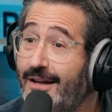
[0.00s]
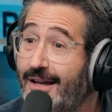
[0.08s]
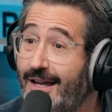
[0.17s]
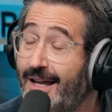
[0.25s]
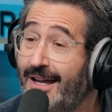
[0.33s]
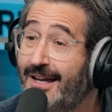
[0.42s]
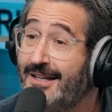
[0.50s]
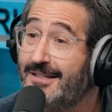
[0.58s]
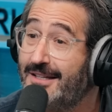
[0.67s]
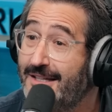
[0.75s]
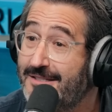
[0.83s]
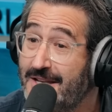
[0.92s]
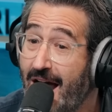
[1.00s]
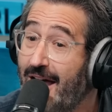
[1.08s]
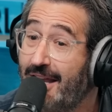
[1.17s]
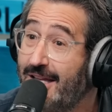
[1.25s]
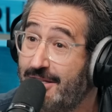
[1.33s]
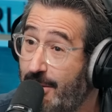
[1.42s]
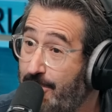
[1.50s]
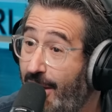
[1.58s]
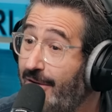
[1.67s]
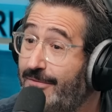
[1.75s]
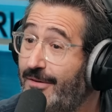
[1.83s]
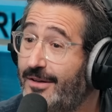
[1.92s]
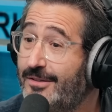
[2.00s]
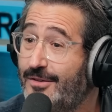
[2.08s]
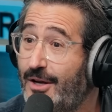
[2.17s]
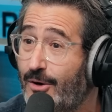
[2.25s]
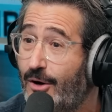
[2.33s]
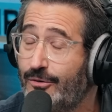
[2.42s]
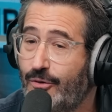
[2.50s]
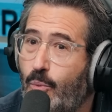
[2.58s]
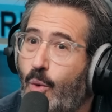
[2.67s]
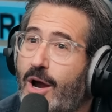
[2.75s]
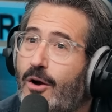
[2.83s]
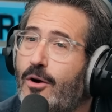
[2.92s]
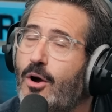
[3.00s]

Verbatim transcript: And it's not, it's above uh, zero. So where.